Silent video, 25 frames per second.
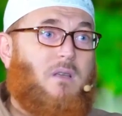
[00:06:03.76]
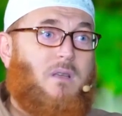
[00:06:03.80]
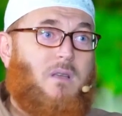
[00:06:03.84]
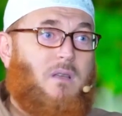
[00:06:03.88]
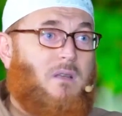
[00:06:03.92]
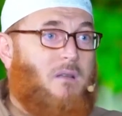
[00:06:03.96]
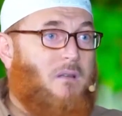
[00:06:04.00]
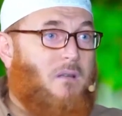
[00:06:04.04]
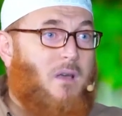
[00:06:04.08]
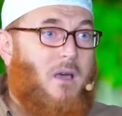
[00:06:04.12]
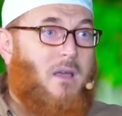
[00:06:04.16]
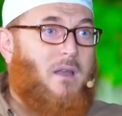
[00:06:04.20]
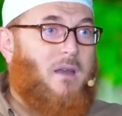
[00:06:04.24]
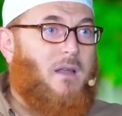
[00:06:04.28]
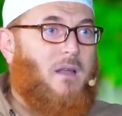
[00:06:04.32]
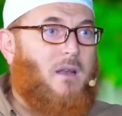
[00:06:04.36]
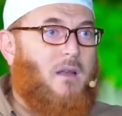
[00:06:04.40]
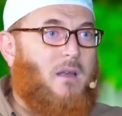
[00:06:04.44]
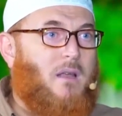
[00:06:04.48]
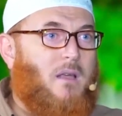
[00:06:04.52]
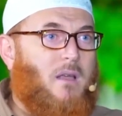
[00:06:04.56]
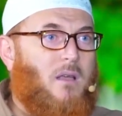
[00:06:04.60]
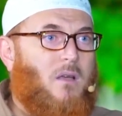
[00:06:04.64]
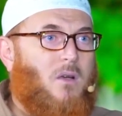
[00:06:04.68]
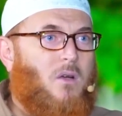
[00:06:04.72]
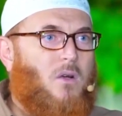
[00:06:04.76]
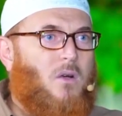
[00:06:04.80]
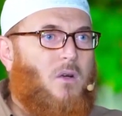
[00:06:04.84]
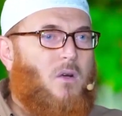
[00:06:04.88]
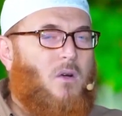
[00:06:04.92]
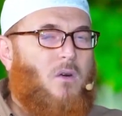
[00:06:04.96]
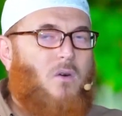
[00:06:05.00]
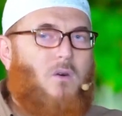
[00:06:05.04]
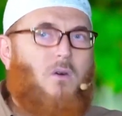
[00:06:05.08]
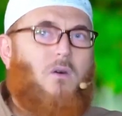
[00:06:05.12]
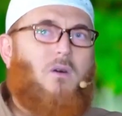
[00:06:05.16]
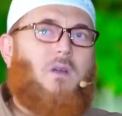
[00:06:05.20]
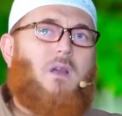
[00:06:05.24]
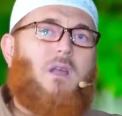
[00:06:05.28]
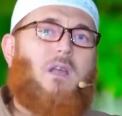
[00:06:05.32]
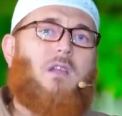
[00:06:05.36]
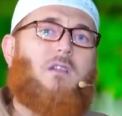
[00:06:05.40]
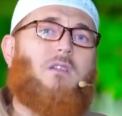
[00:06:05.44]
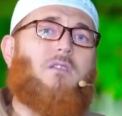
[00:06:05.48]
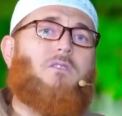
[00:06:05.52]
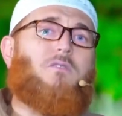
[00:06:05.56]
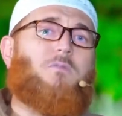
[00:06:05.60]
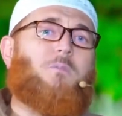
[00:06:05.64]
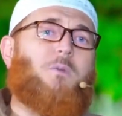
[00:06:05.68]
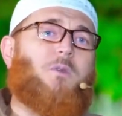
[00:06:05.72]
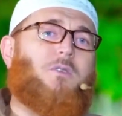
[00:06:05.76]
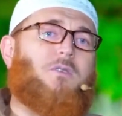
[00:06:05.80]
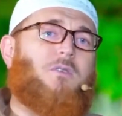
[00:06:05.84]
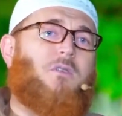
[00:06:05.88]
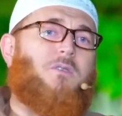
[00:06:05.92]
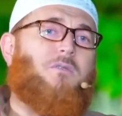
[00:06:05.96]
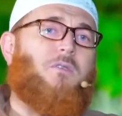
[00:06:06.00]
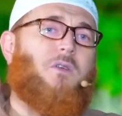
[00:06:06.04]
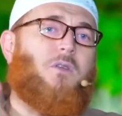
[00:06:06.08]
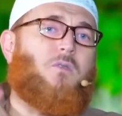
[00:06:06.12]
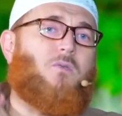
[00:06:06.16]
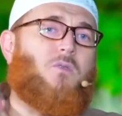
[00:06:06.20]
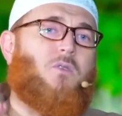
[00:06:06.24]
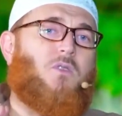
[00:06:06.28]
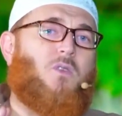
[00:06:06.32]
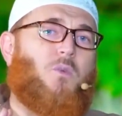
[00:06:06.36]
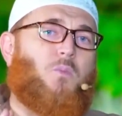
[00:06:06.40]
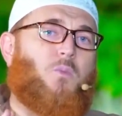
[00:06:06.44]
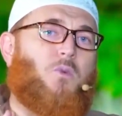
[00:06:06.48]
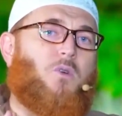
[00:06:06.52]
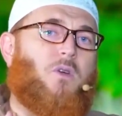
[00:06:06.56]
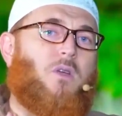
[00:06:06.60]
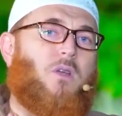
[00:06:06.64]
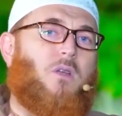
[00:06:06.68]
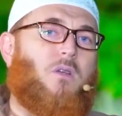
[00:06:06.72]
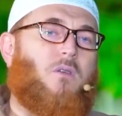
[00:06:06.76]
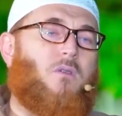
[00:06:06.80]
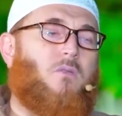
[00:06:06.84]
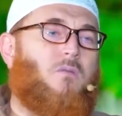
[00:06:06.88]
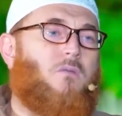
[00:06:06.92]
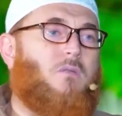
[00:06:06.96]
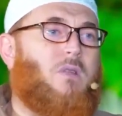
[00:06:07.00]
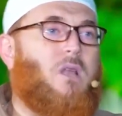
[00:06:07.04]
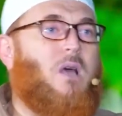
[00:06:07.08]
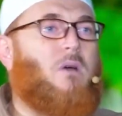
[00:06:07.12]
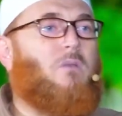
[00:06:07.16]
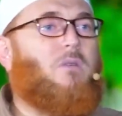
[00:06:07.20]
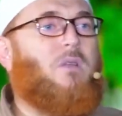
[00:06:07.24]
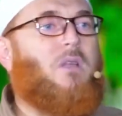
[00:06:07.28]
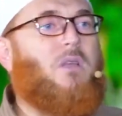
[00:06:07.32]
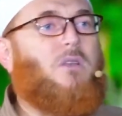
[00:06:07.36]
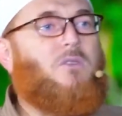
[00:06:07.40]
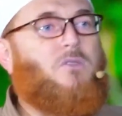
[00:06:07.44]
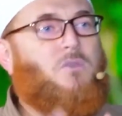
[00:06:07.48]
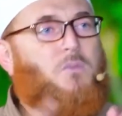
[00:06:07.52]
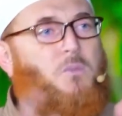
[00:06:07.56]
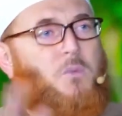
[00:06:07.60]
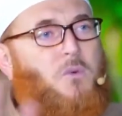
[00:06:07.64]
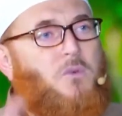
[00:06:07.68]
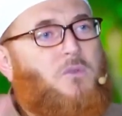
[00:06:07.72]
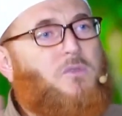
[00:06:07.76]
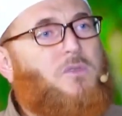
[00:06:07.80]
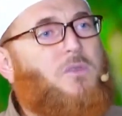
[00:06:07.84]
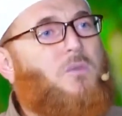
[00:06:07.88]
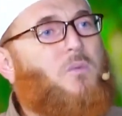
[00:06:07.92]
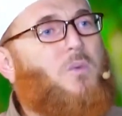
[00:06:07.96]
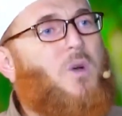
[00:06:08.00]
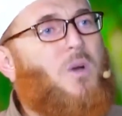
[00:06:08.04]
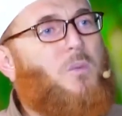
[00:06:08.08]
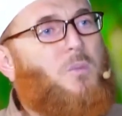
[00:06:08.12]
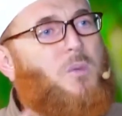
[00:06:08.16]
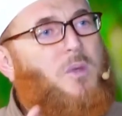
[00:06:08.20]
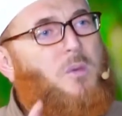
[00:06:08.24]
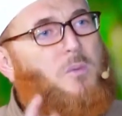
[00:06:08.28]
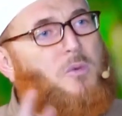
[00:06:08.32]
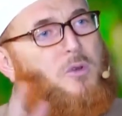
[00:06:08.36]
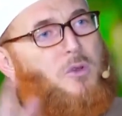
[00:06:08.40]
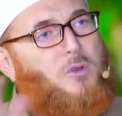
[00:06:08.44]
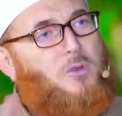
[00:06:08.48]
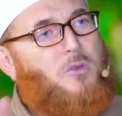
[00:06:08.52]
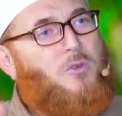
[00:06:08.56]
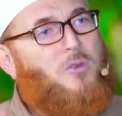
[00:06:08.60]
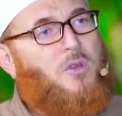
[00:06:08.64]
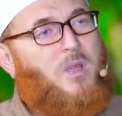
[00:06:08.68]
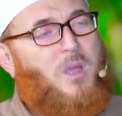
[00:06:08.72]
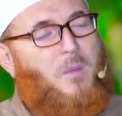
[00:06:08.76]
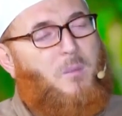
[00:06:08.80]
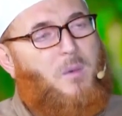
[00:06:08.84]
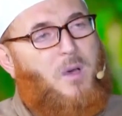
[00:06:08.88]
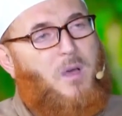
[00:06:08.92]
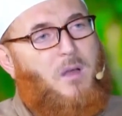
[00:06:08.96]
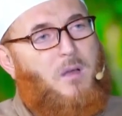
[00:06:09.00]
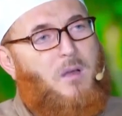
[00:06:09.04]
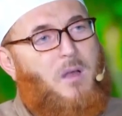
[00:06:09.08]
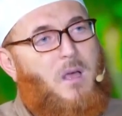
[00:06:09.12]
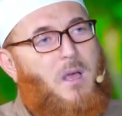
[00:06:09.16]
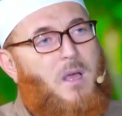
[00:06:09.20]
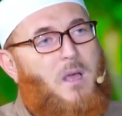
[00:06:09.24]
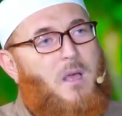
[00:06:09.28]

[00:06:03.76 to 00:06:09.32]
indirectly. Or it is specific to the point without exposing what people talk about.